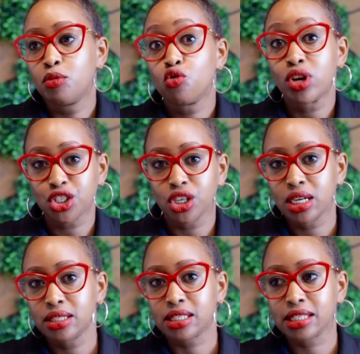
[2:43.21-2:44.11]

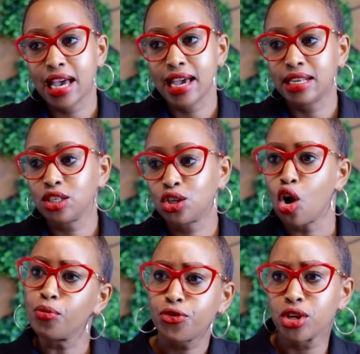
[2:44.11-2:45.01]
resonance and
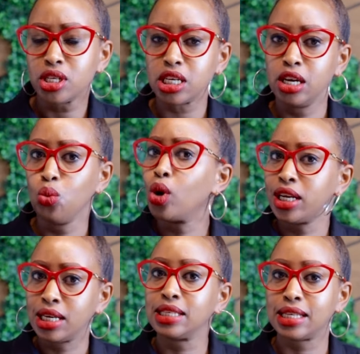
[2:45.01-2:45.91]
comfort in what
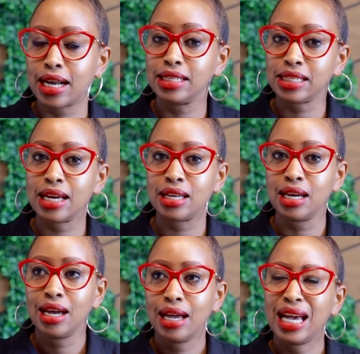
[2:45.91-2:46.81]
it is that I said.